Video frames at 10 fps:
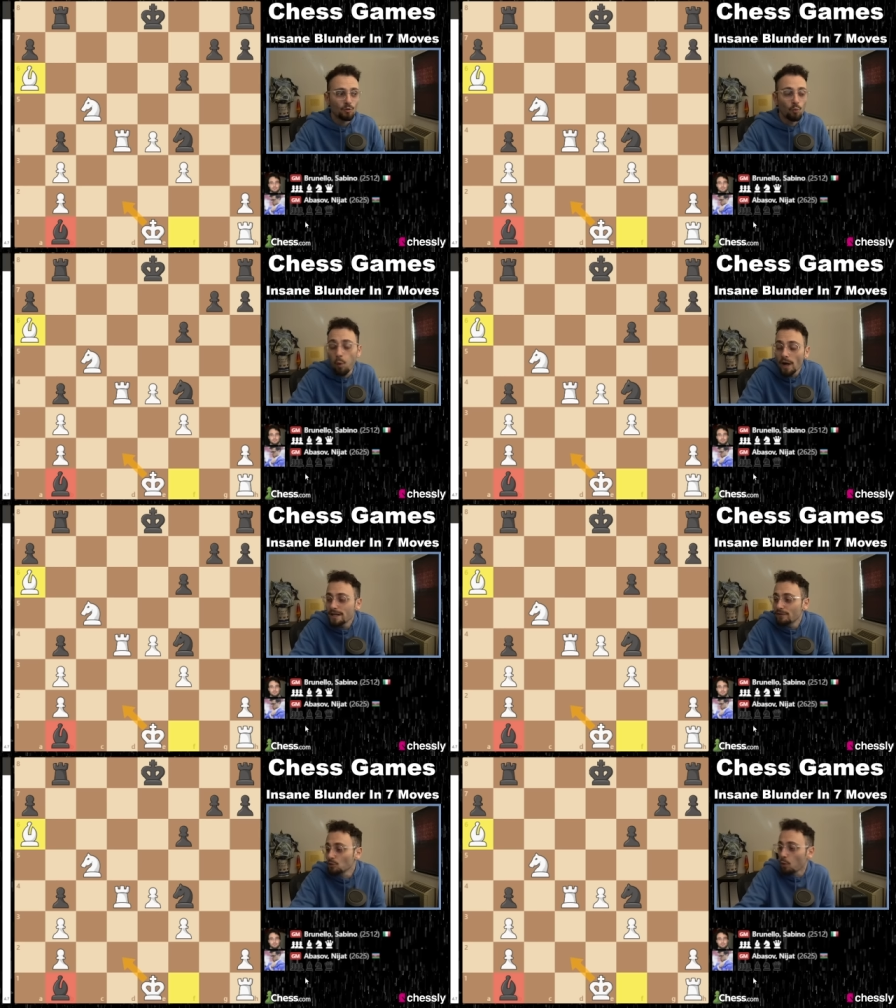What
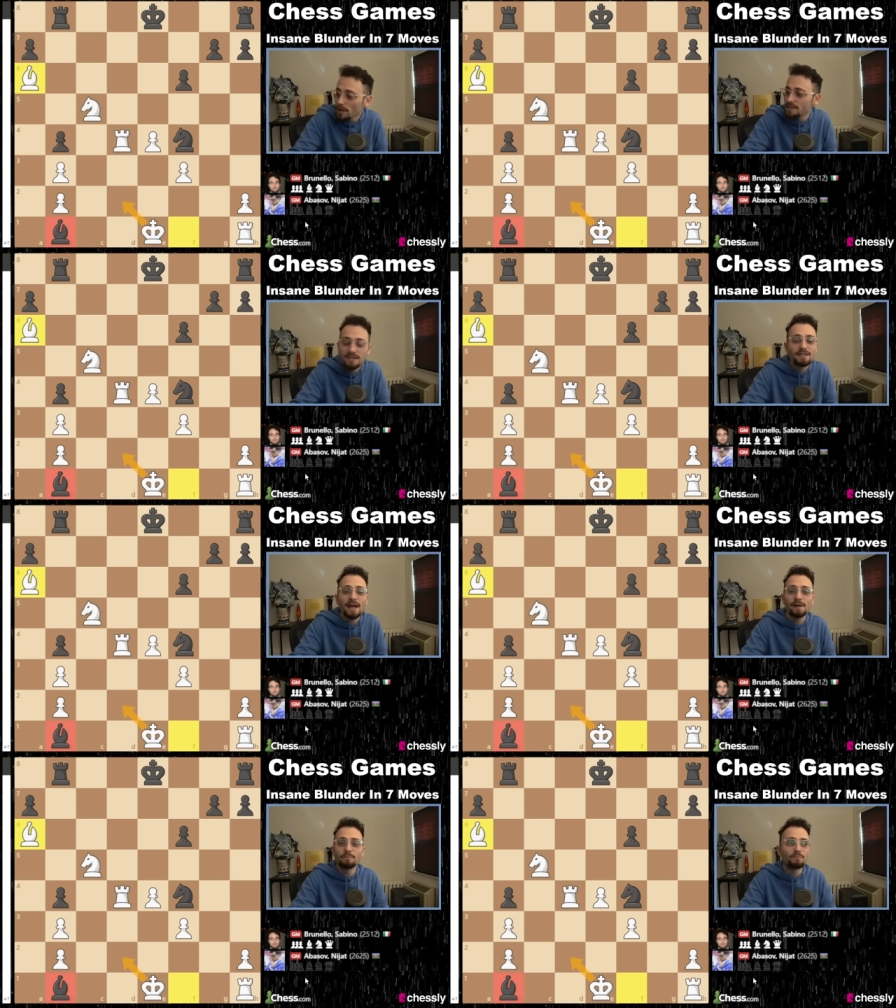even was this
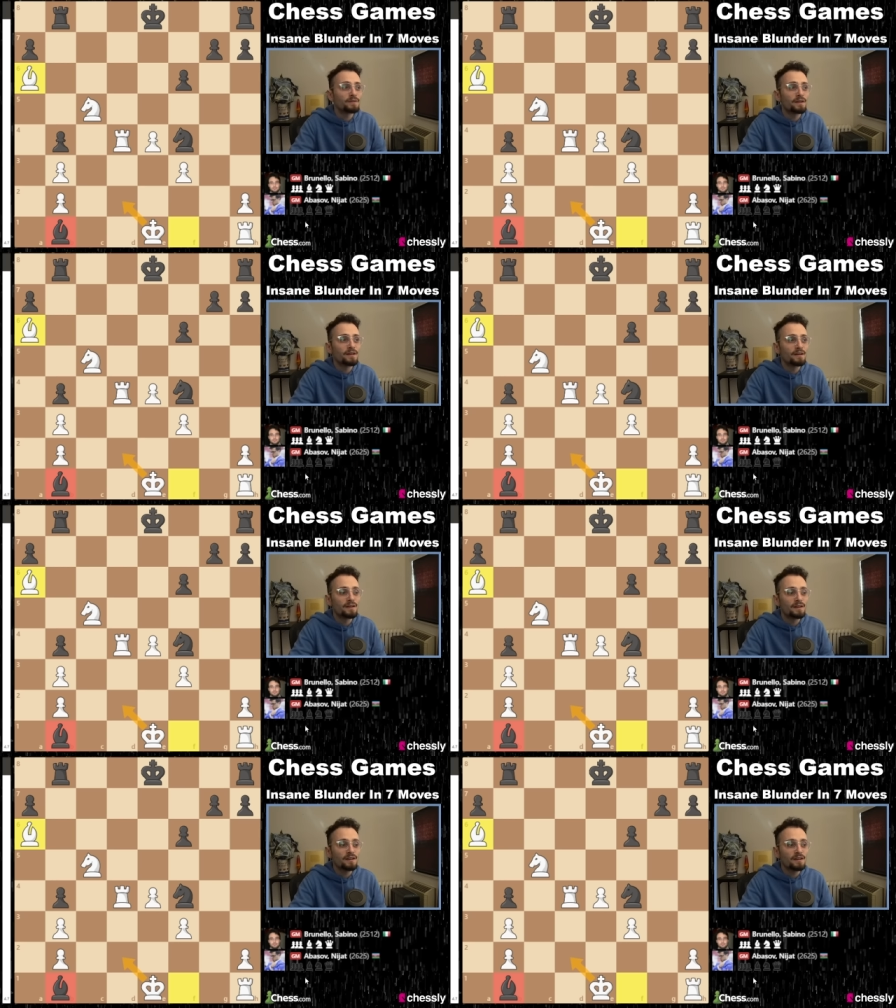game?
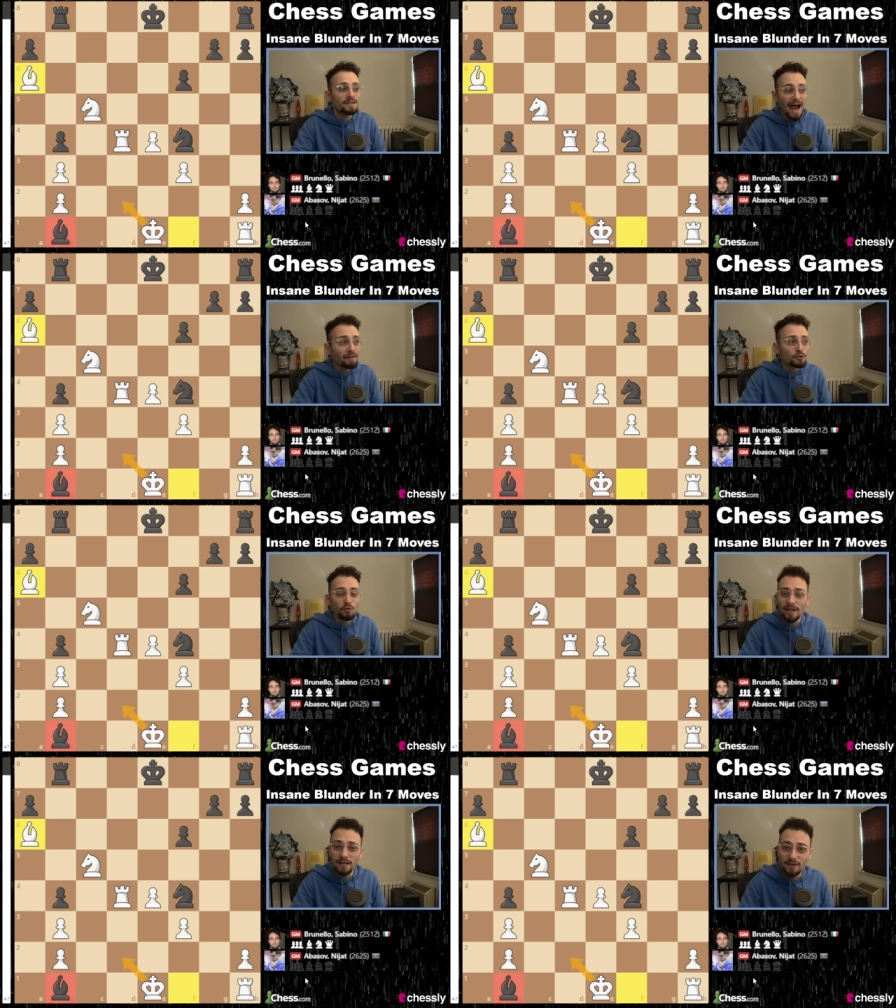the average
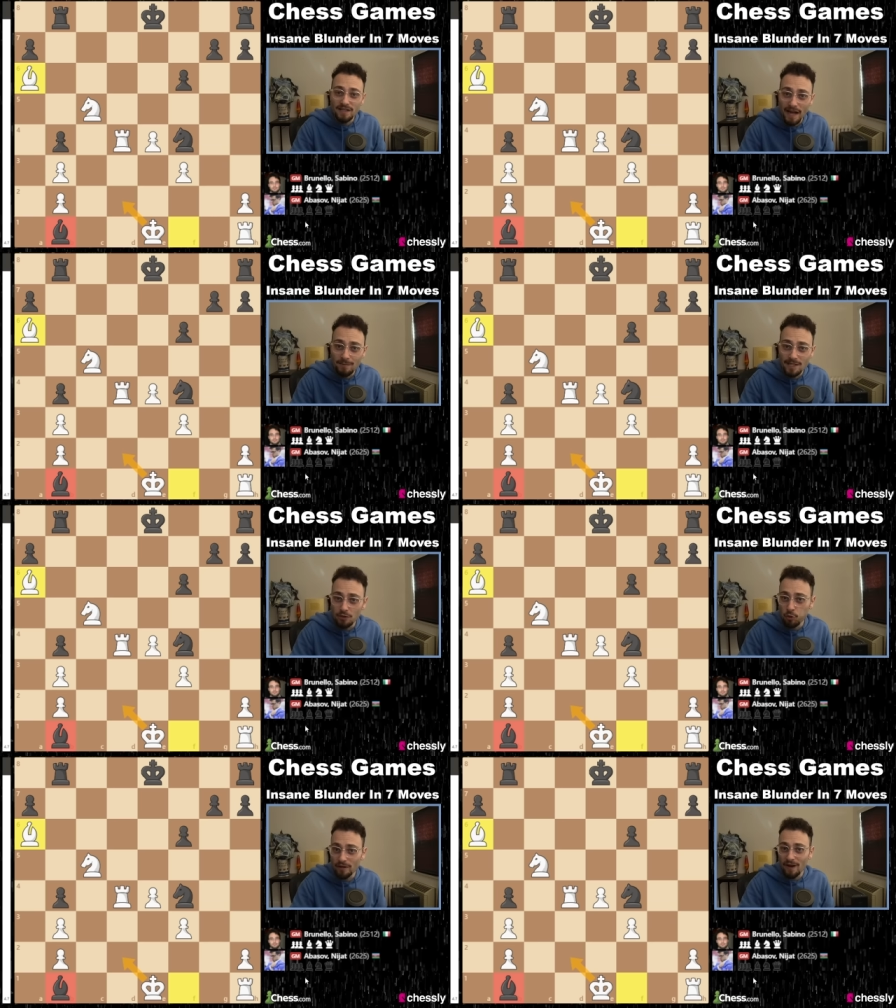rating of this game is
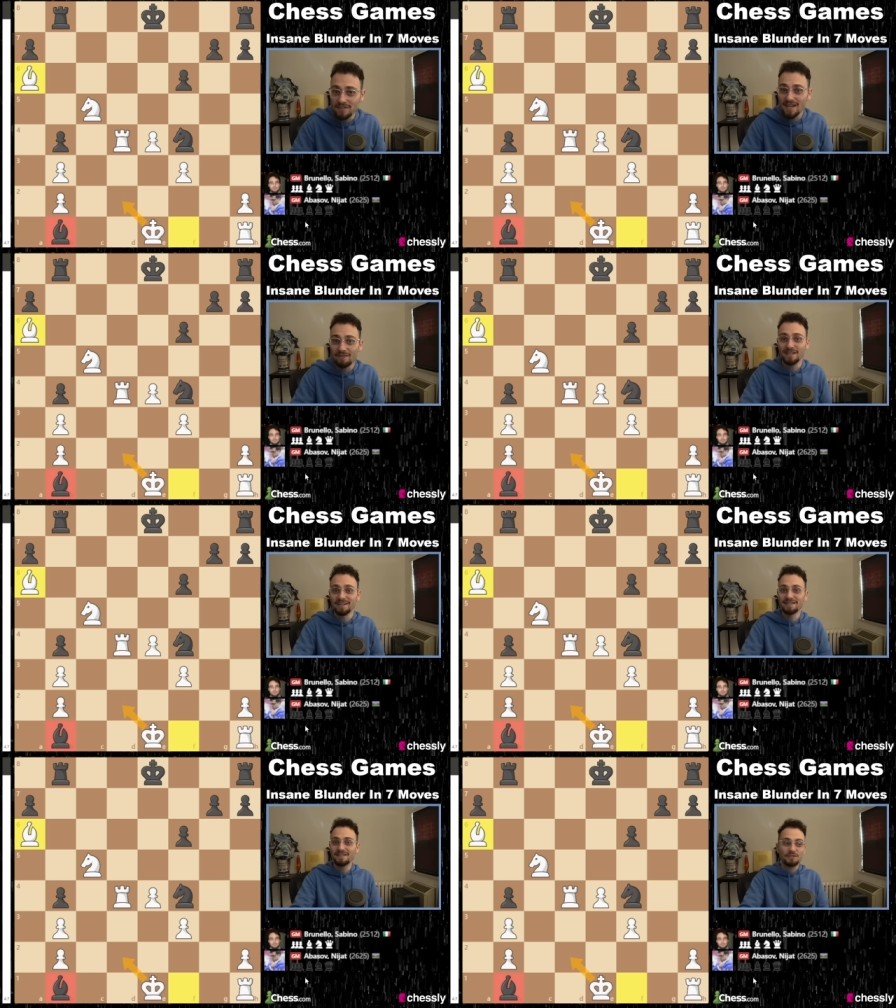like
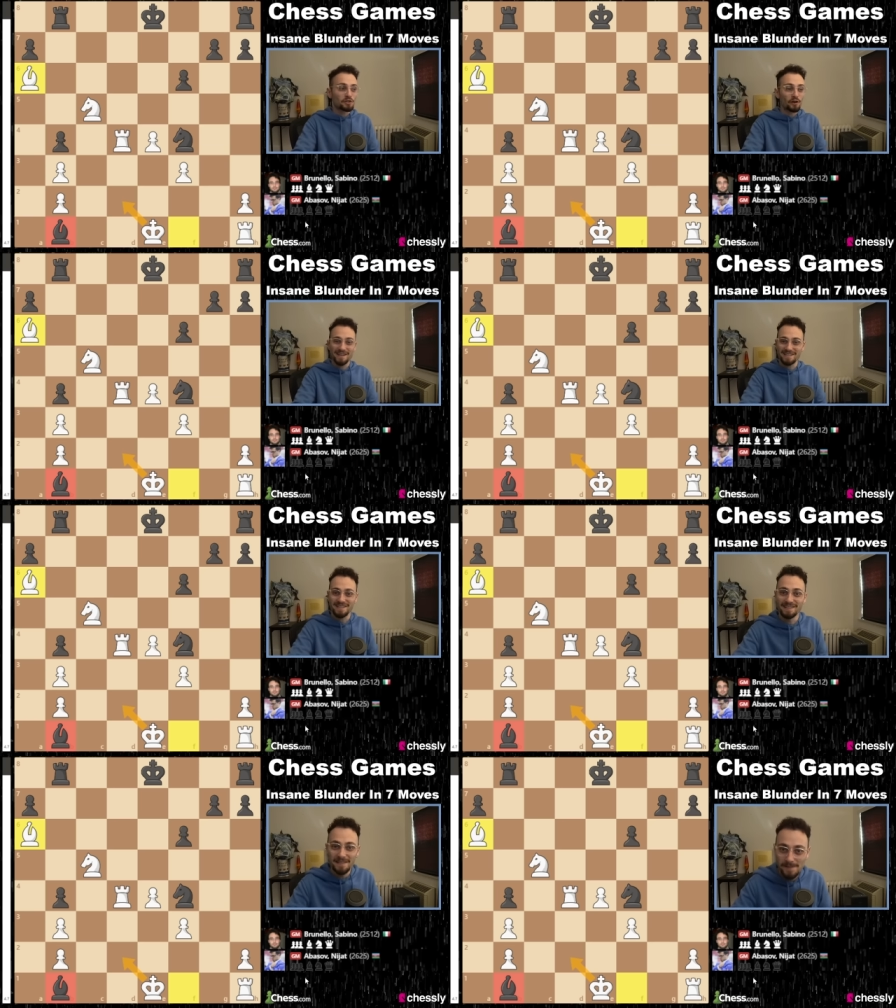2570. This is
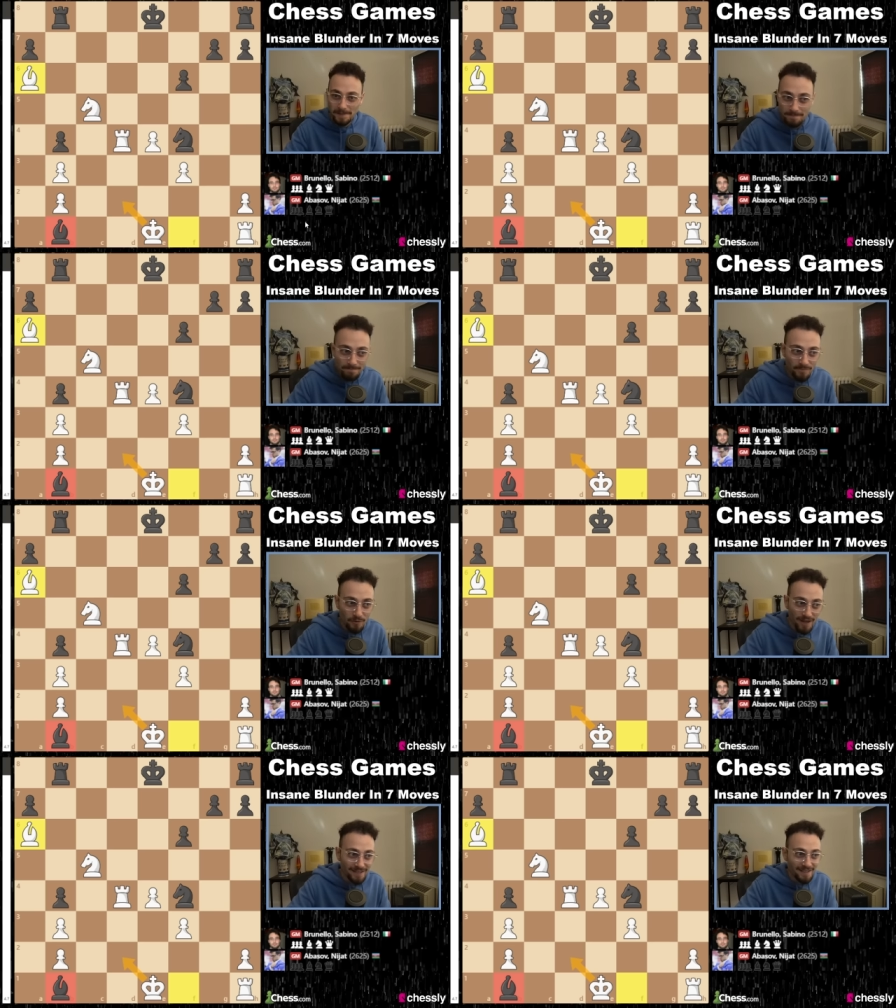crazy,
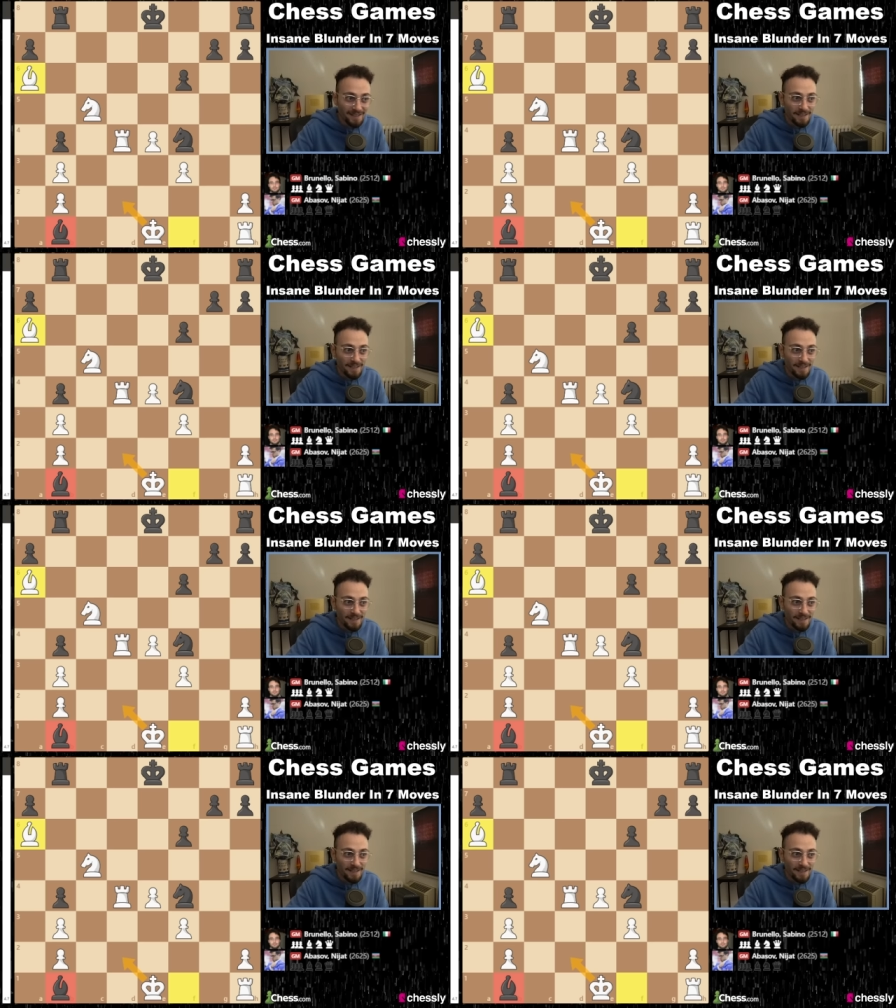right?